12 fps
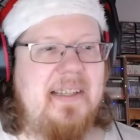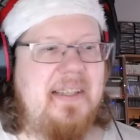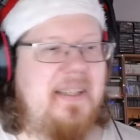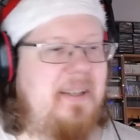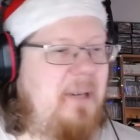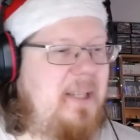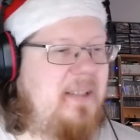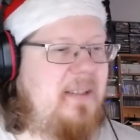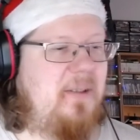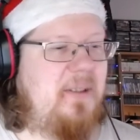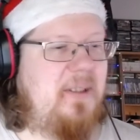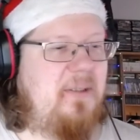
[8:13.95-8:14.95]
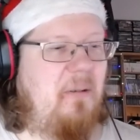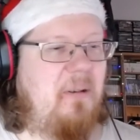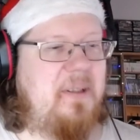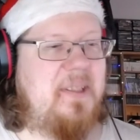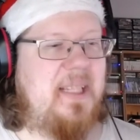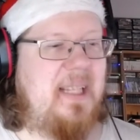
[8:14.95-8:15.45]
Either way, it looks
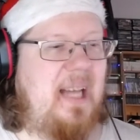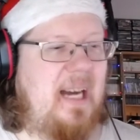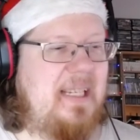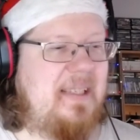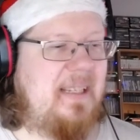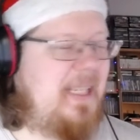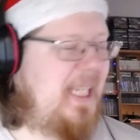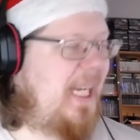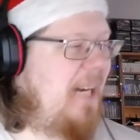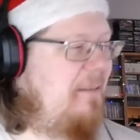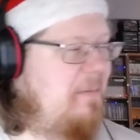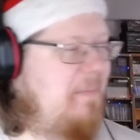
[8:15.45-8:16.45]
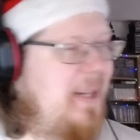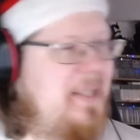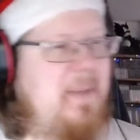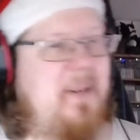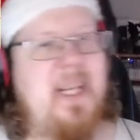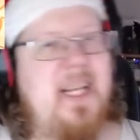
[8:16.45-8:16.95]
gorgeous. I like that. It kind of reminds
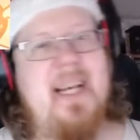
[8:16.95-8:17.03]
me of.